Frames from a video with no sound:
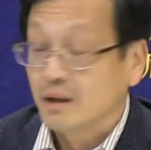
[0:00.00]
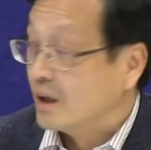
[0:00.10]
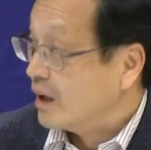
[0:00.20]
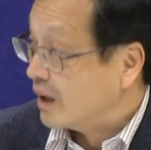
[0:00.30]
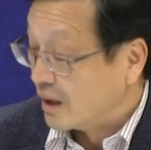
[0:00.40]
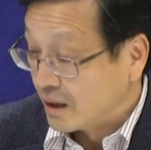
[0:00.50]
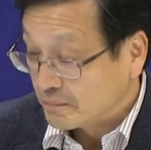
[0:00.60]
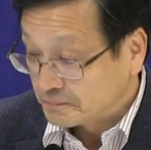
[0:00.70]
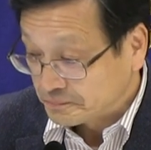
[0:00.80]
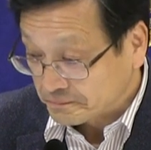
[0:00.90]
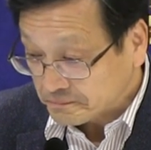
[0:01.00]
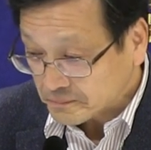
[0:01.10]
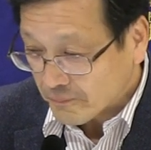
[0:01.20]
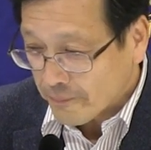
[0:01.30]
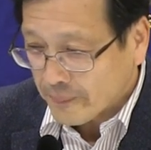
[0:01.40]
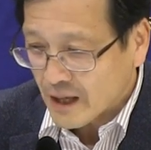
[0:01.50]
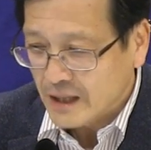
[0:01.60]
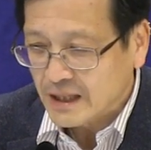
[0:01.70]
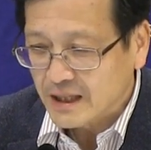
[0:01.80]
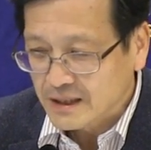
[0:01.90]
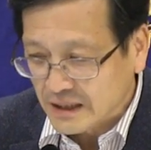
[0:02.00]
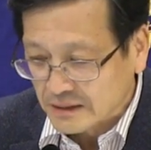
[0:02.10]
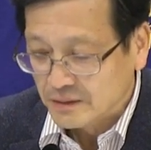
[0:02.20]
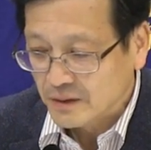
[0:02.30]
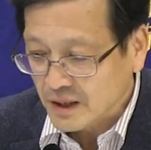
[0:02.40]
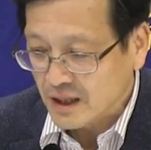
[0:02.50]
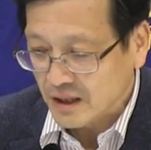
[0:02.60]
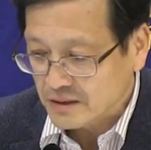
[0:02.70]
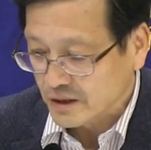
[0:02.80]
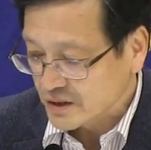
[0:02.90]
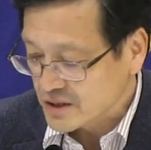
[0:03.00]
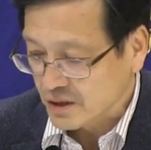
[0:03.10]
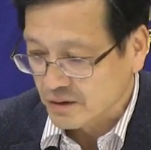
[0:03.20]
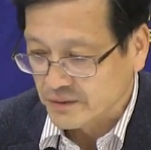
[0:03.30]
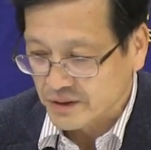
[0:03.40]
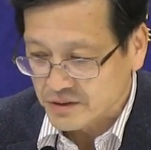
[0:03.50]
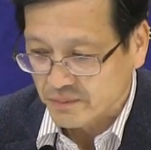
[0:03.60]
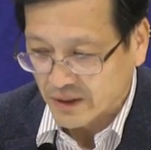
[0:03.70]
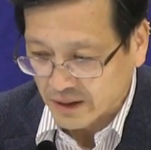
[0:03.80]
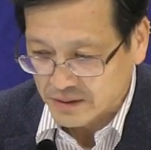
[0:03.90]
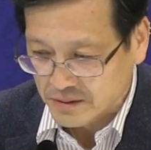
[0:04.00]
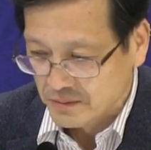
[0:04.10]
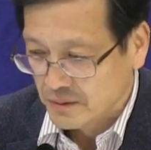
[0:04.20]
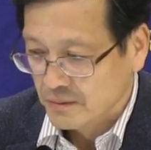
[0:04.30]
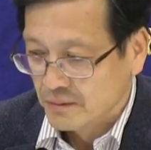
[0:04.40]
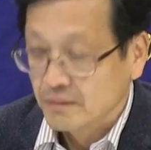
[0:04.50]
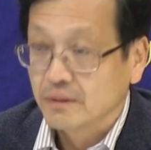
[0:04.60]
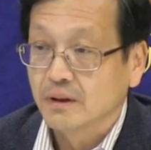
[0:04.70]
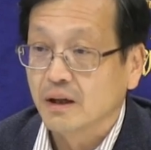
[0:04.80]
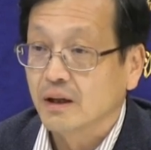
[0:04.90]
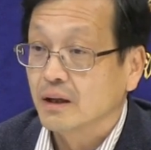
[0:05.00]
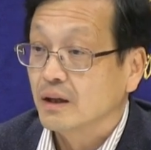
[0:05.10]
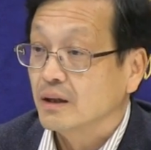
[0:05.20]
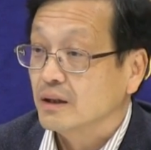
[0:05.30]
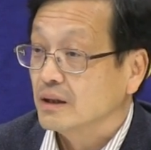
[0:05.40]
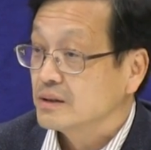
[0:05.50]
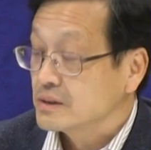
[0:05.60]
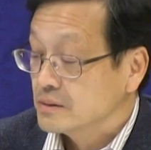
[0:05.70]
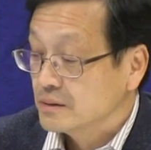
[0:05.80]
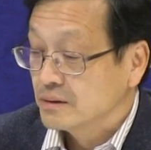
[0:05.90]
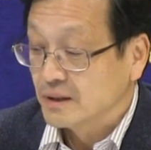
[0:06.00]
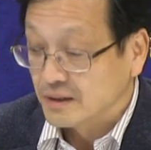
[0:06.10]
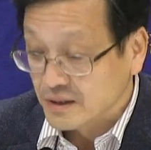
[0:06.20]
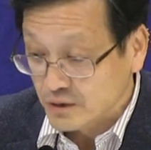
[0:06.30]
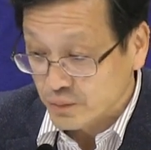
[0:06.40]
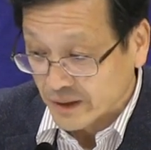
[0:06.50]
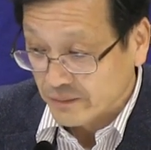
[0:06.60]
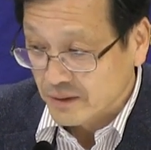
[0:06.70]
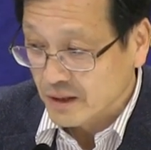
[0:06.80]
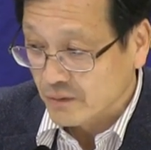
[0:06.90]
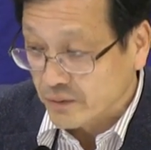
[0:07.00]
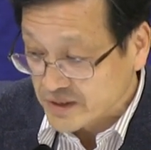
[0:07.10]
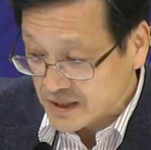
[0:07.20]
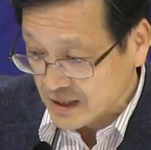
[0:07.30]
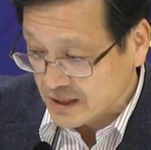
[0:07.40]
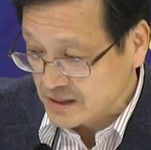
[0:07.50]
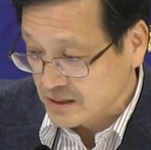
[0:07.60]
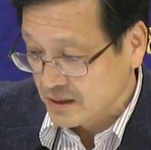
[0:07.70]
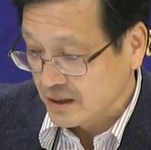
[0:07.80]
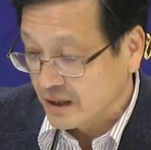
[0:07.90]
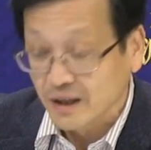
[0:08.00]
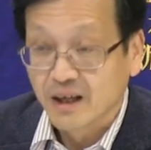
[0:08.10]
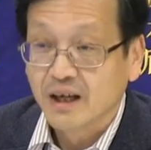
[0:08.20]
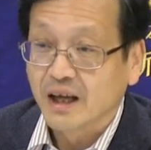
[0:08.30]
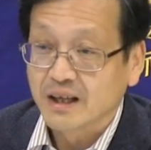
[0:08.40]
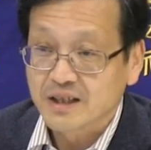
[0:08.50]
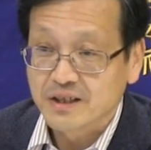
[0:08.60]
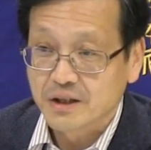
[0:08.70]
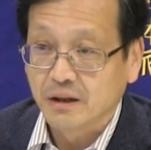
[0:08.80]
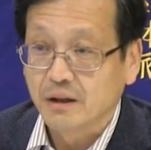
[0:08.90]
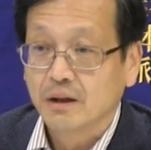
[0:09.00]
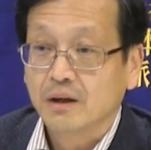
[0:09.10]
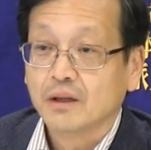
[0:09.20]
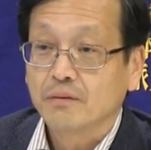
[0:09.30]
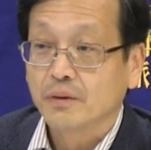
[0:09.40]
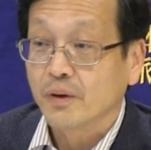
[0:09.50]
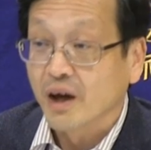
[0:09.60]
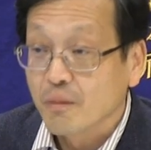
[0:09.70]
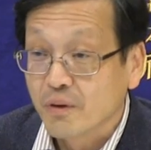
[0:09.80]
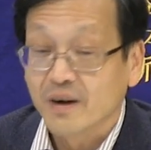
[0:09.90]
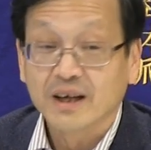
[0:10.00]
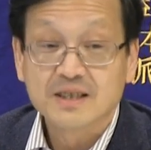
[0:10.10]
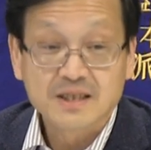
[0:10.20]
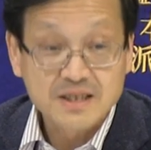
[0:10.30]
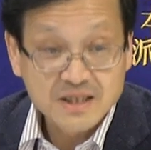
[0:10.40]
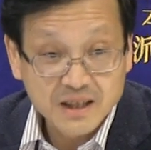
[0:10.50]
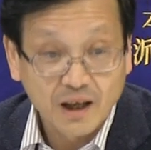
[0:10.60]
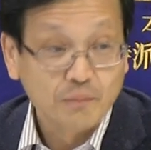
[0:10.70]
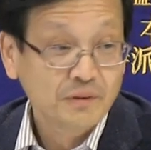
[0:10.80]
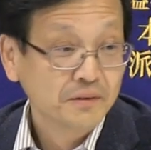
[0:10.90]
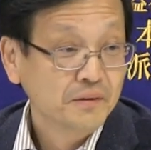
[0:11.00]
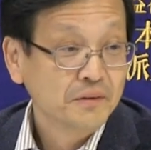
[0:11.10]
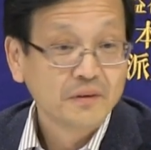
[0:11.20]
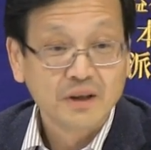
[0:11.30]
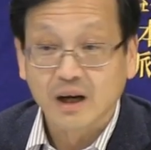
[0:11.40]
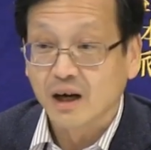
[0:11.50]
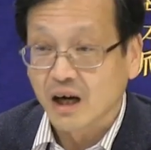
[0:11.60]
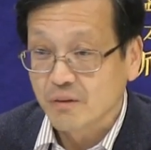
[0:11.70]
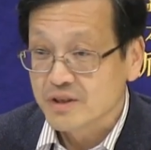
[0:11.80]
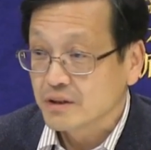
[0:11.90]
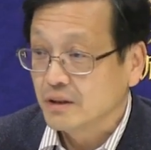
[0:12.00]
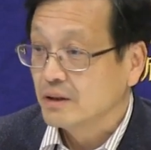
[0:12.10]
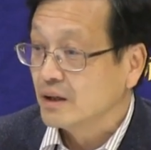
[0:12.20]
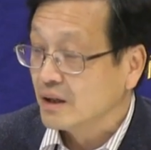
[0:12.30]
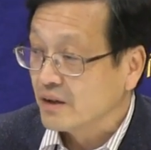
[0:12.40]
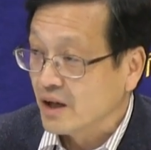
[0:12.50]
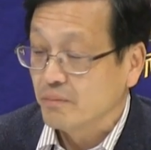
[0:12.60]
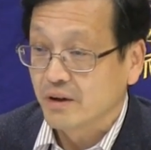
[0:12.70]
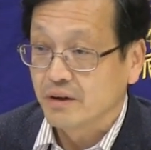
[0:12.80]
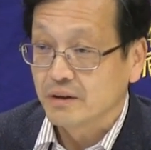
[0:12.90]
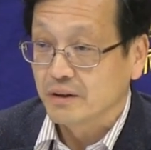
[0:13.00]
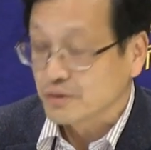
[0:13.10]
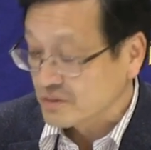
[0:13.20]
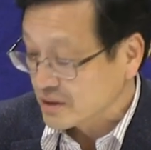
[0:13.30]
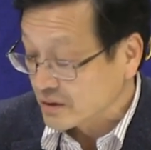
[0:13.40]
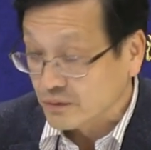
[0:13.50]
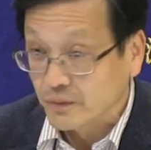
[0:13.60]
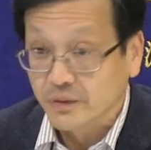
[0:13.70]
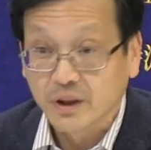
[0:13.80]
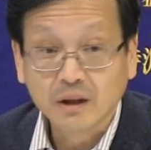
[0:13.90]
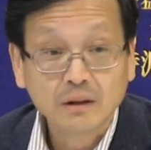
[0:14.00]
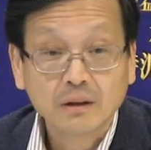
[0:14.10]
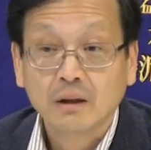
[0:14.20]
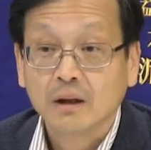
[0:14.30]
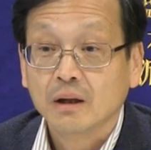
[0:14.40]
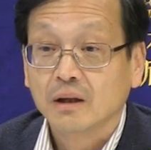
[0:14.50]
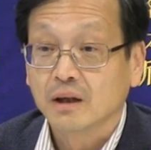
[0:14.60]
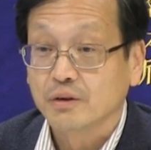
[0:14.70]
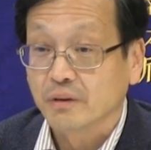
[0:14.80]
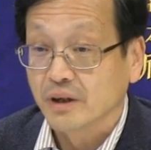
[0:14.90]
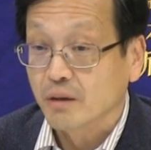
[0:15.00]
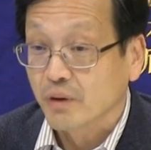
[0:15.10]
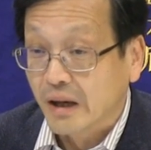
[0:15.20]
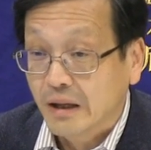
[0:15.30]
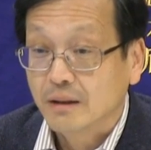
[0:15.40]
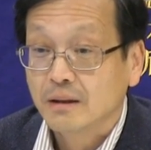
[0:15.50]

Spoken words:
And another characteristic of this virus is this one. For SARS, and it's actually for Ebola, it's the same. I was in Liberia in 2014 during Ebola.